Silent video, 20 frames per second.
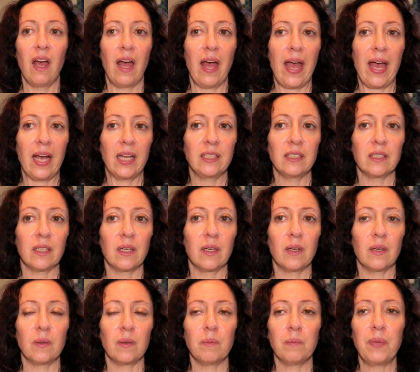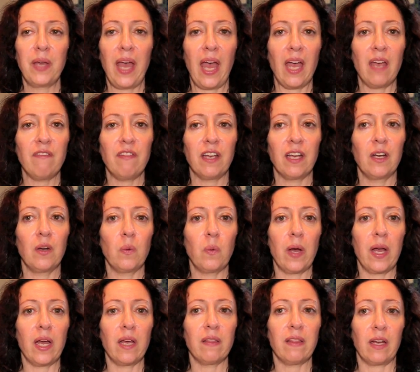and behaving in a
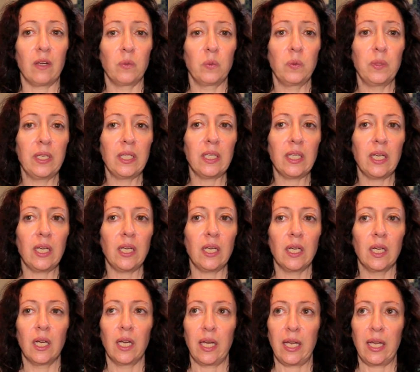way that really